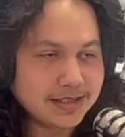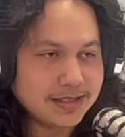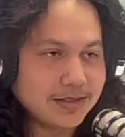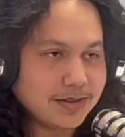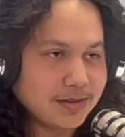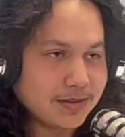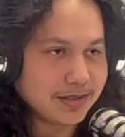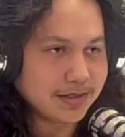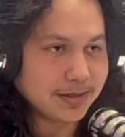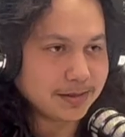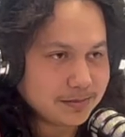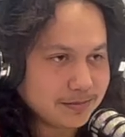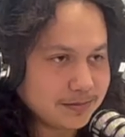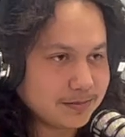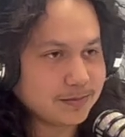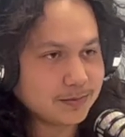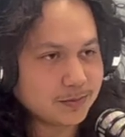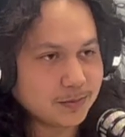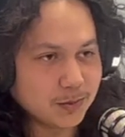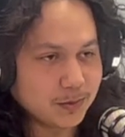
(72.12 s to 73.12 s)
Okay.
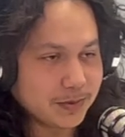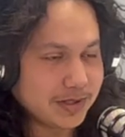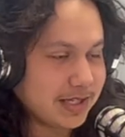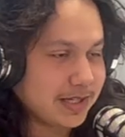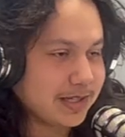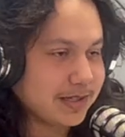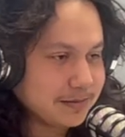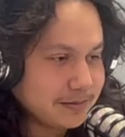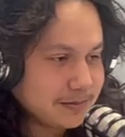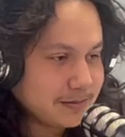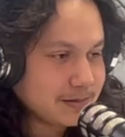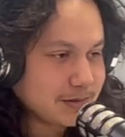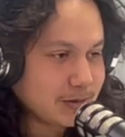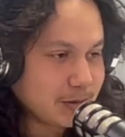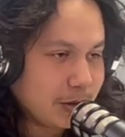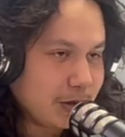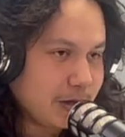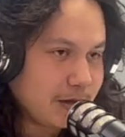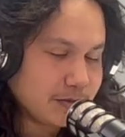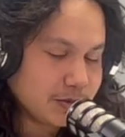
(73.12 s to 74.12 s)
We can't
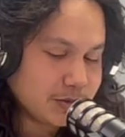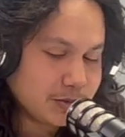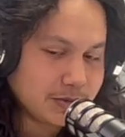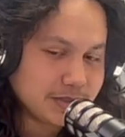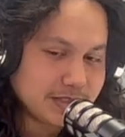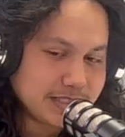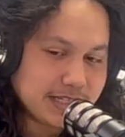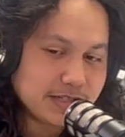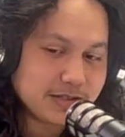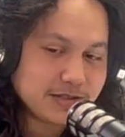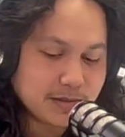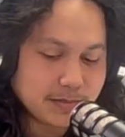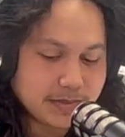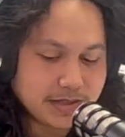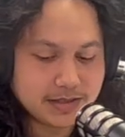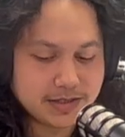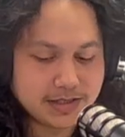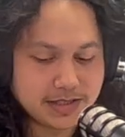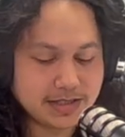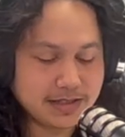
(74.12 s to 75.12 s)
go off into a tangent
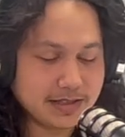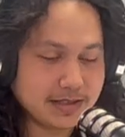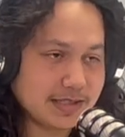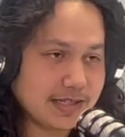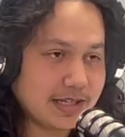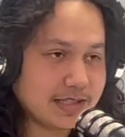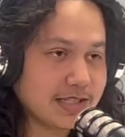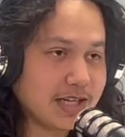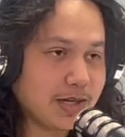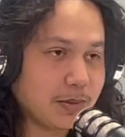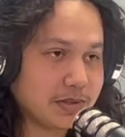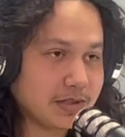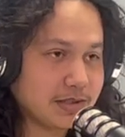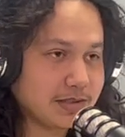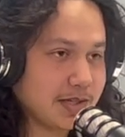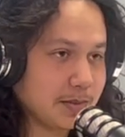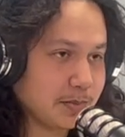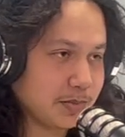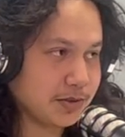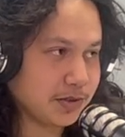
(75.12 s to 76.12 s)
about chicken because that's not what this
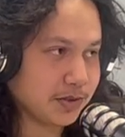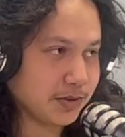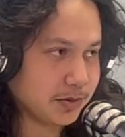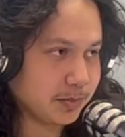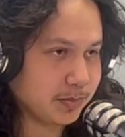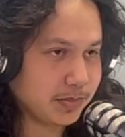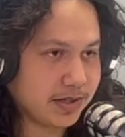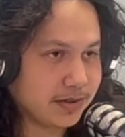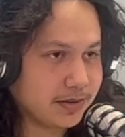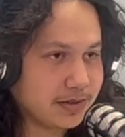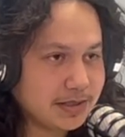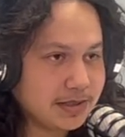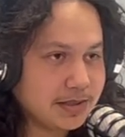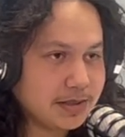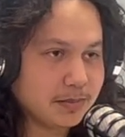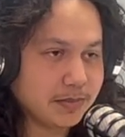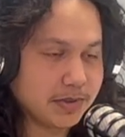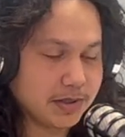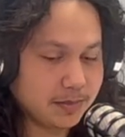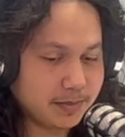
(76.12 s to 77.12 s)
episode's about.
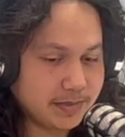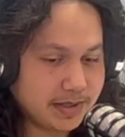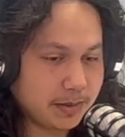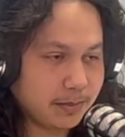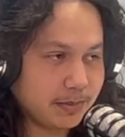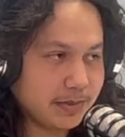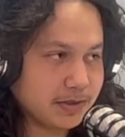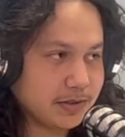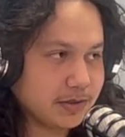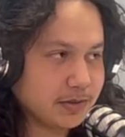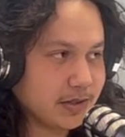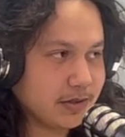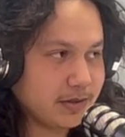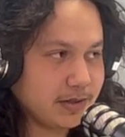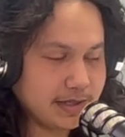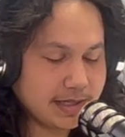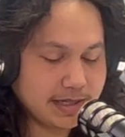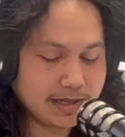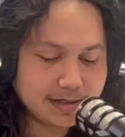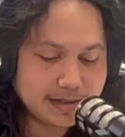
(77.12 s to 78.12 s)
But I'll make a mental note
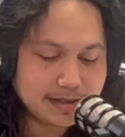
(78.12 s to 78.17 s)
of that.